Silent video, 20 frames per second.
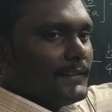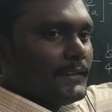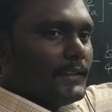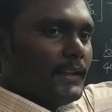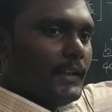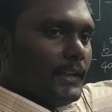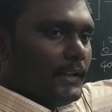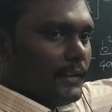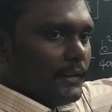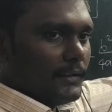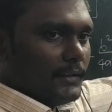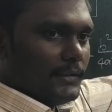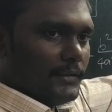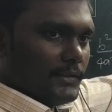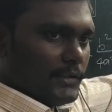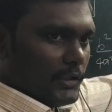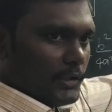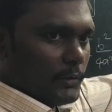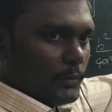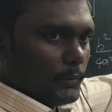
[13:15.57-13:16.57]
is greater
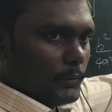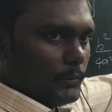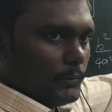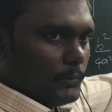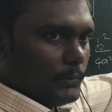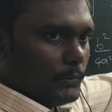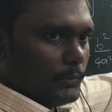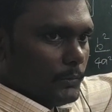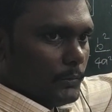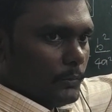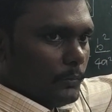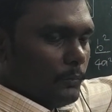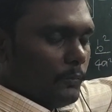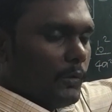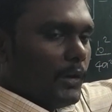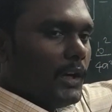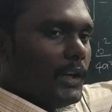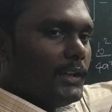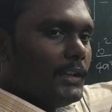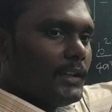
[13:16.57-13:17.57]
than 0,
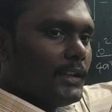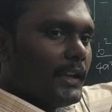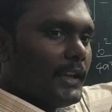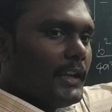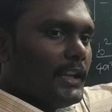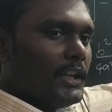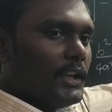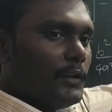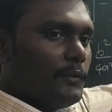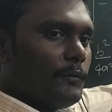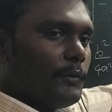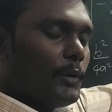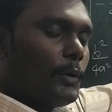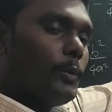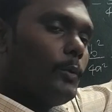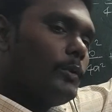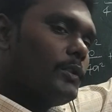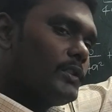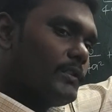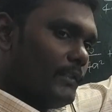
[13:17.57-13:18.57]
what kind of
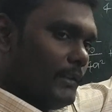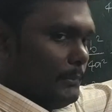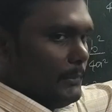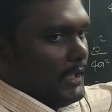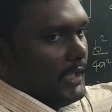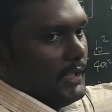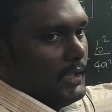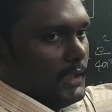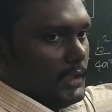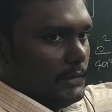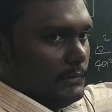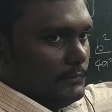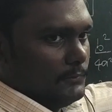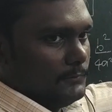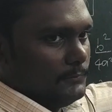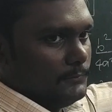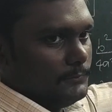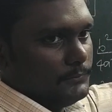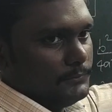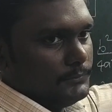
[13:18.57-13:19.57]
roots we might have?